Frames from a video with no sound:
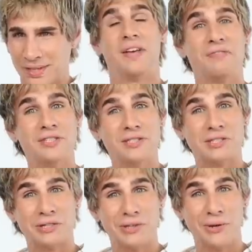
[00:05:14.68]

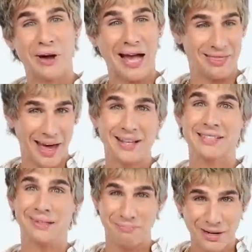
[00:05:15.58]
fifty-two, and that
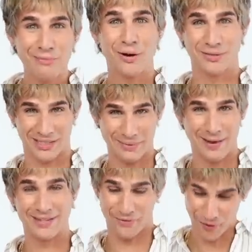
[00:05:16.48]
is the middle most
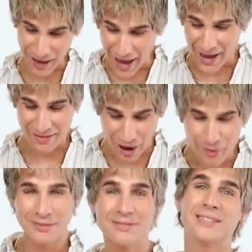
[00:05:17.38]
expensive. Okay, that
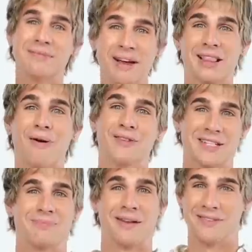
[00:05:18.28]
would seem like the most
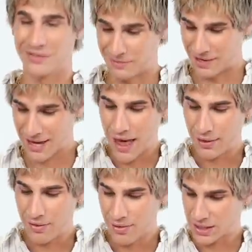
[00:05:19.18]
expensive to me. And
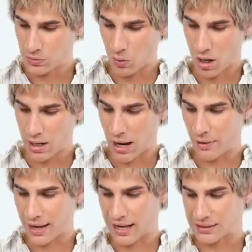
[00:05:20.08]
then this one, I
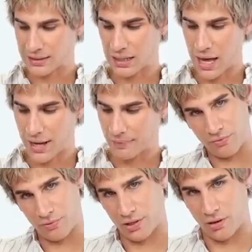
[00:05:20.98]
would guess, is
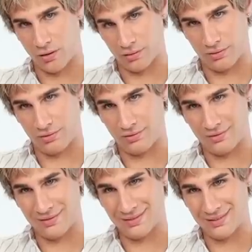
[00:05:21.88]
like three dollars.
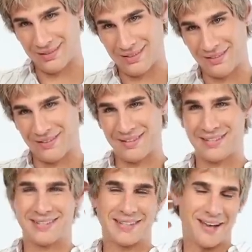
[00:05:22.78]

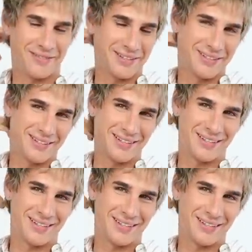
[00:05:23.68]
seven.